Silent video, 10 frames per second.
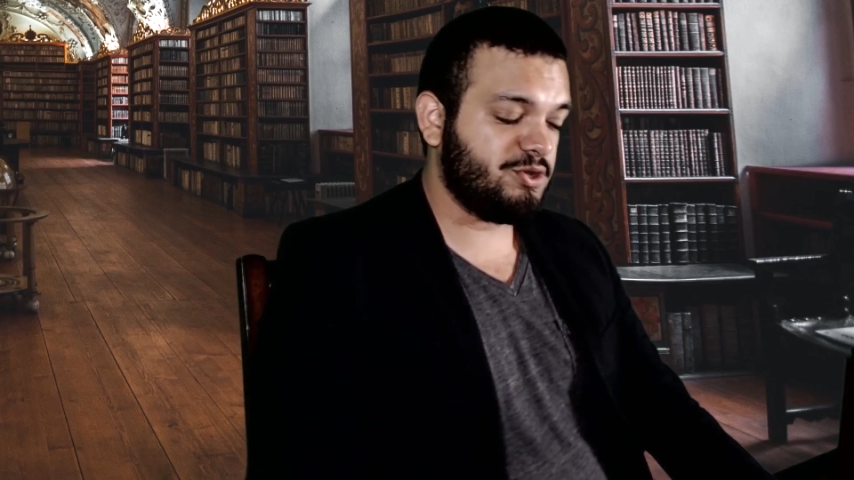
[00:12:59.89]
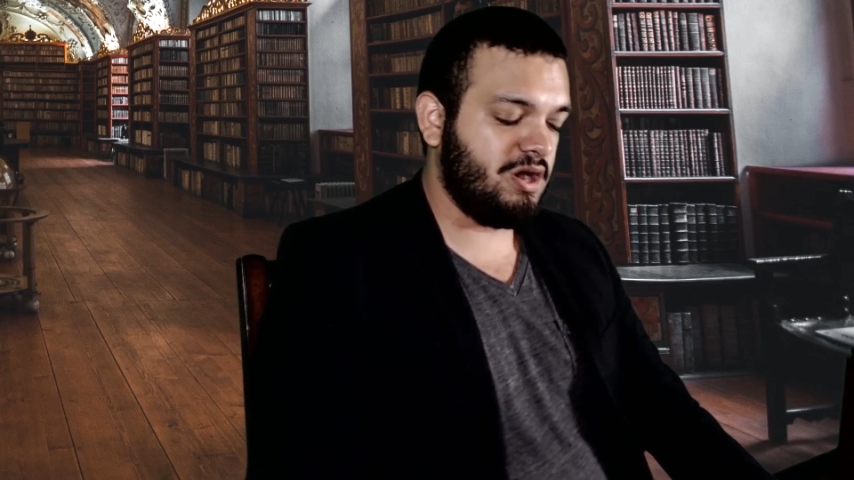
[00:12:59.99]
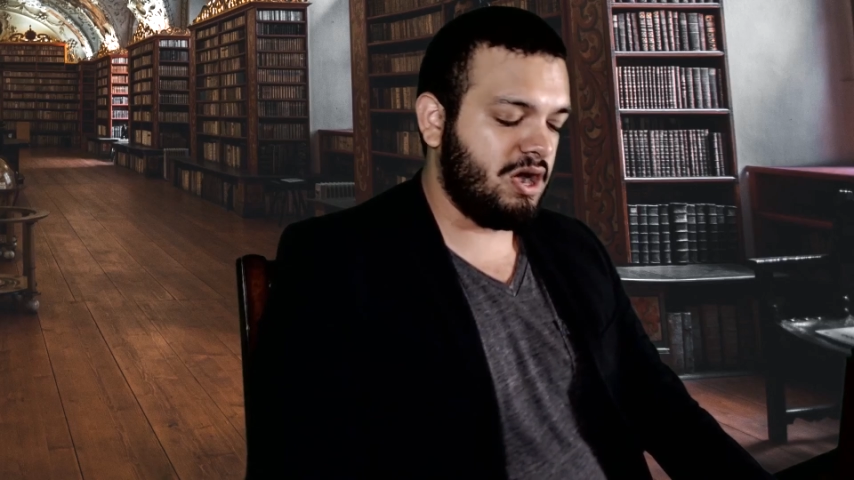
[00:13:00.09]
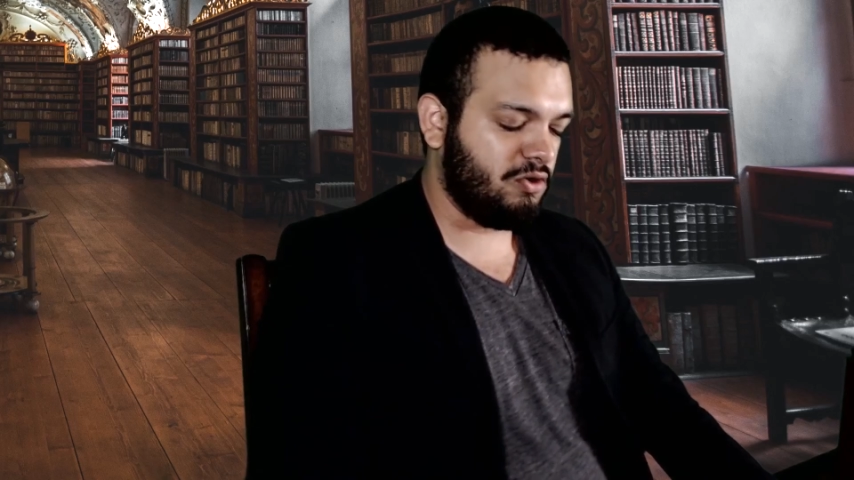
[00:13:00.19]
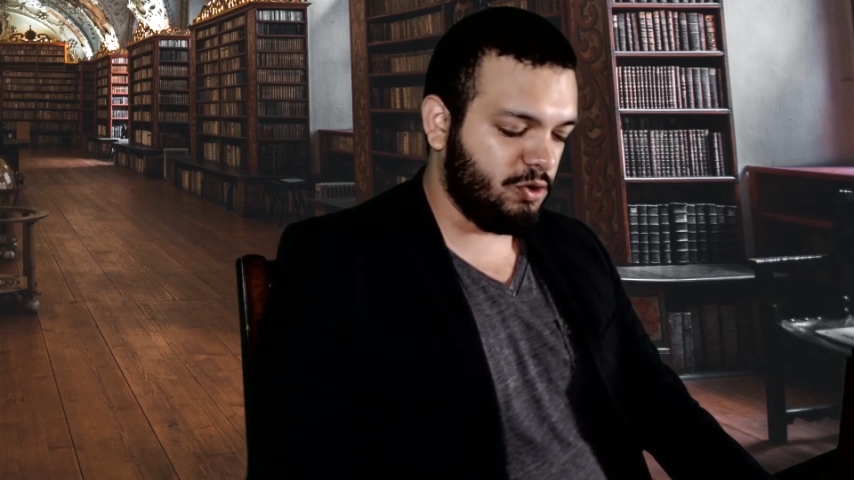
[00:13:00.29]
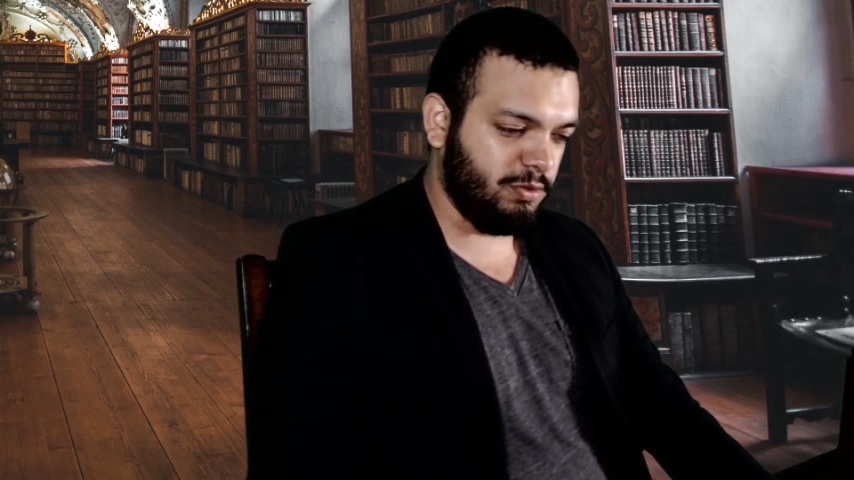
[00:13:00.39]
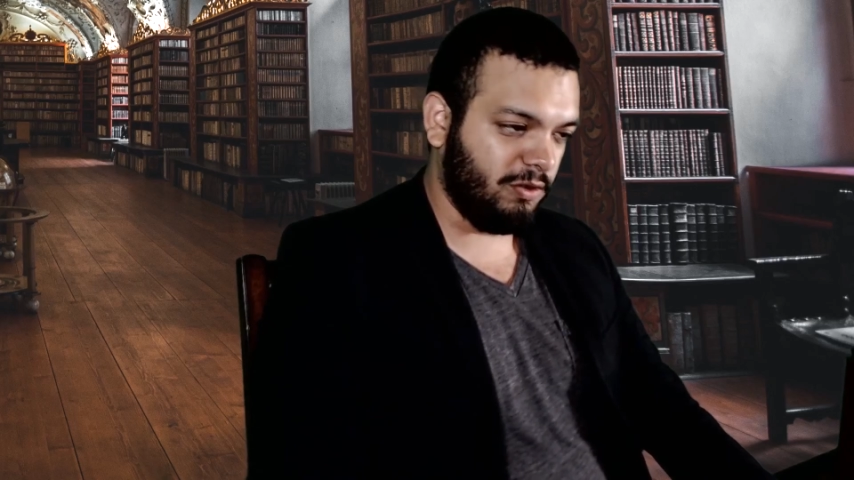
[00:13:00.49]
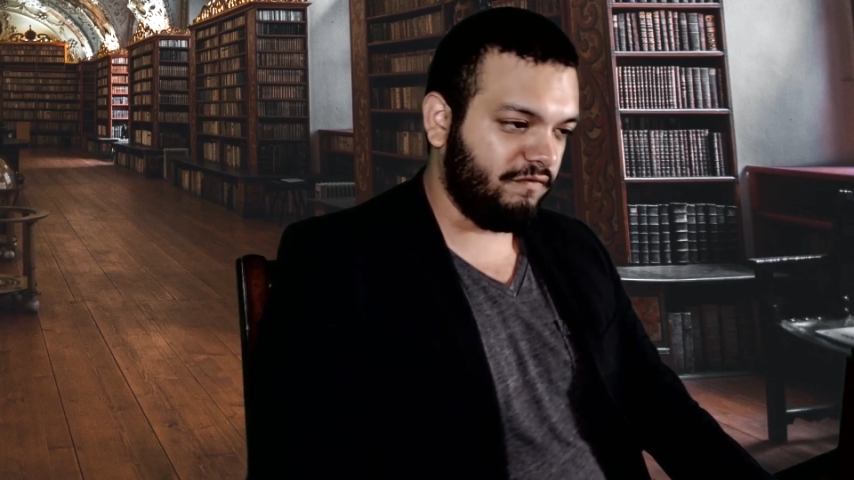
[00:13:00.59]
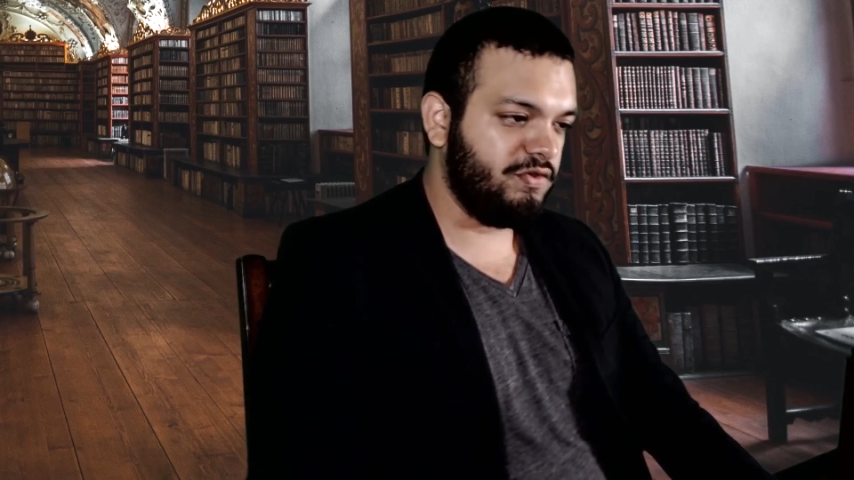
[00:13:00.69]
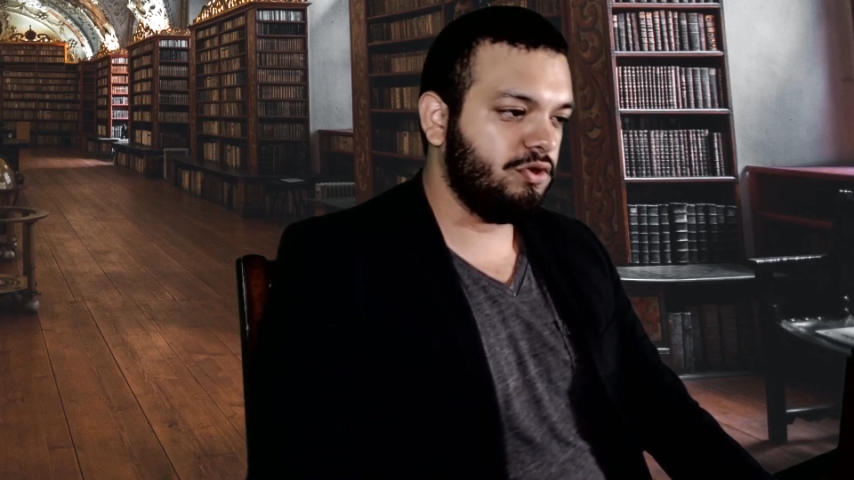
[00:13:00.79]
honorable,
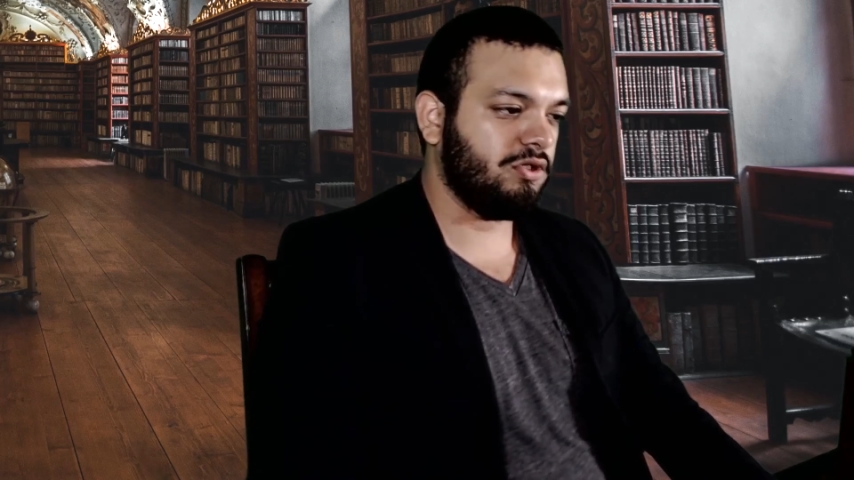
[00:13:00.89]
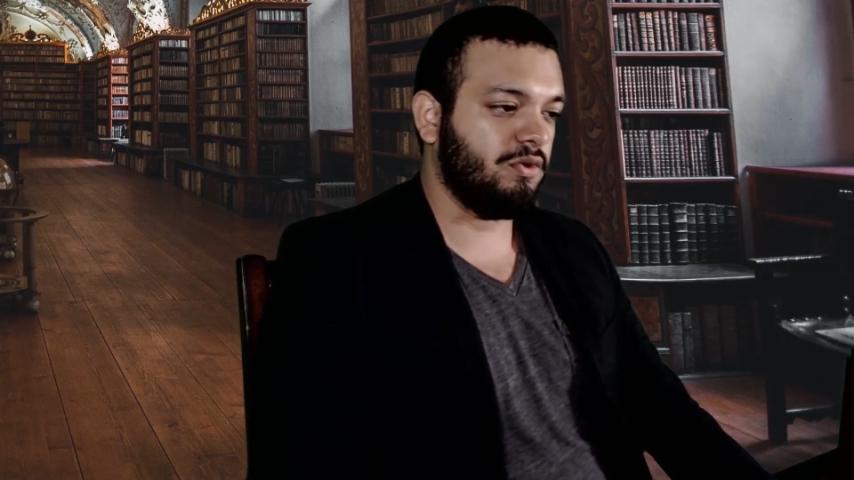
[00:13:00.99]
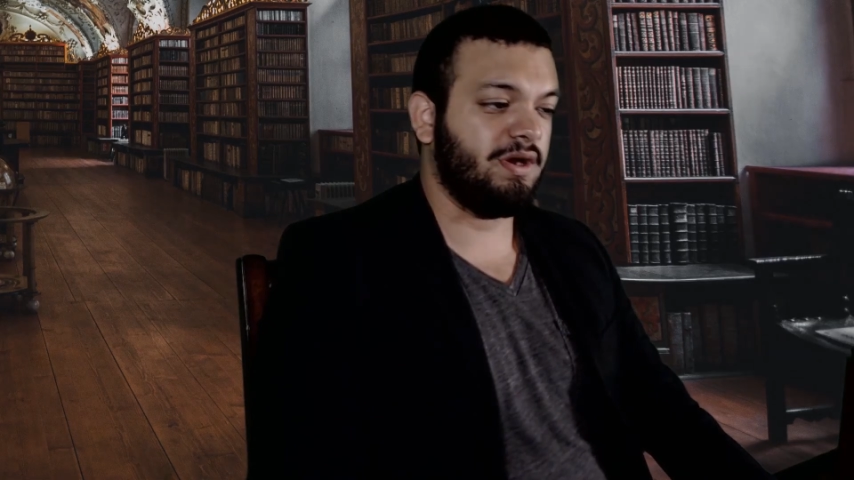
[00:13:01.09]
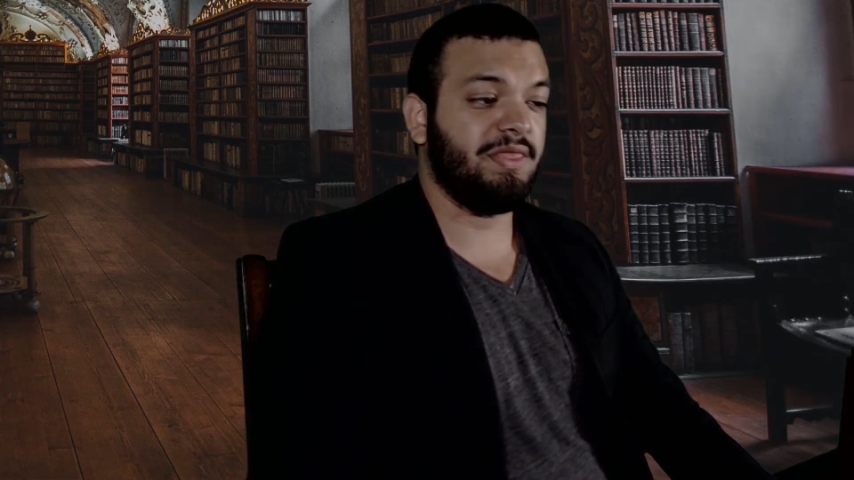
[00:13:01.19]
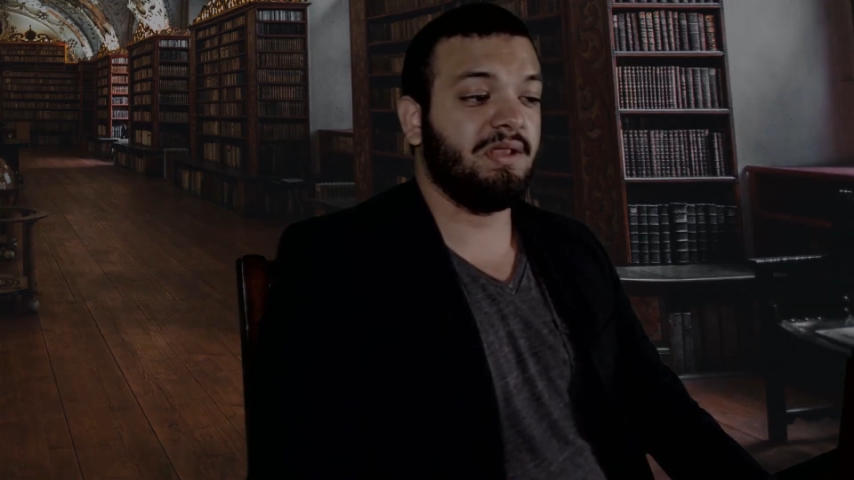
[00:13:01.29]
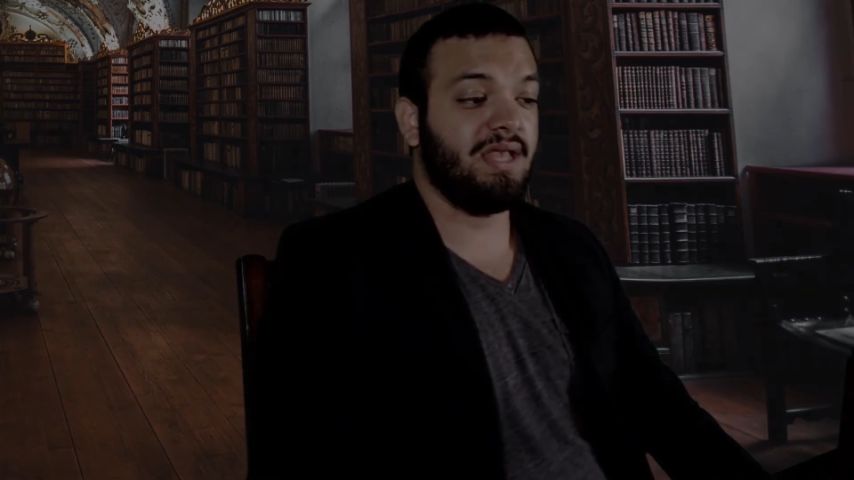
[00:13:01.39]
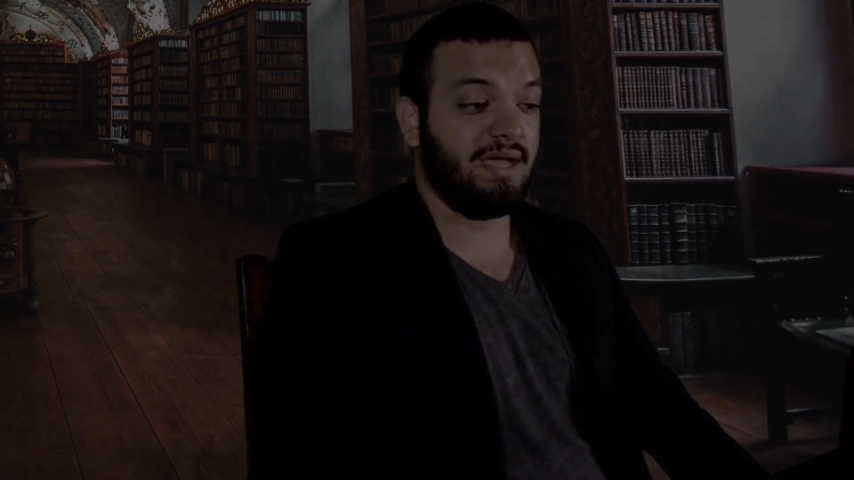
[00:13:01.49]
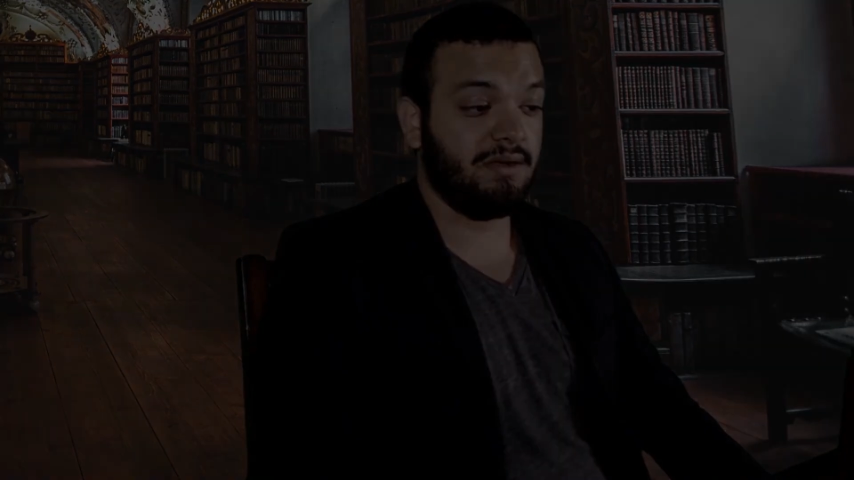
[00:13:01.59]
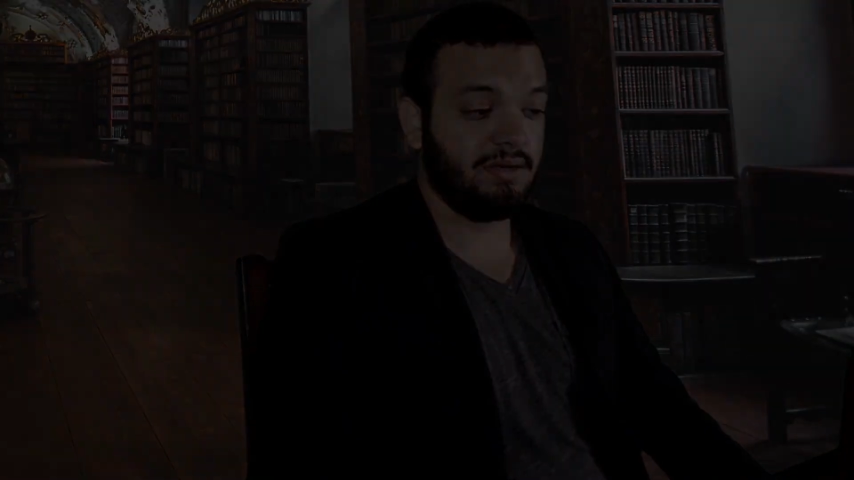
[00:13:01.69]
feudal lord in the land.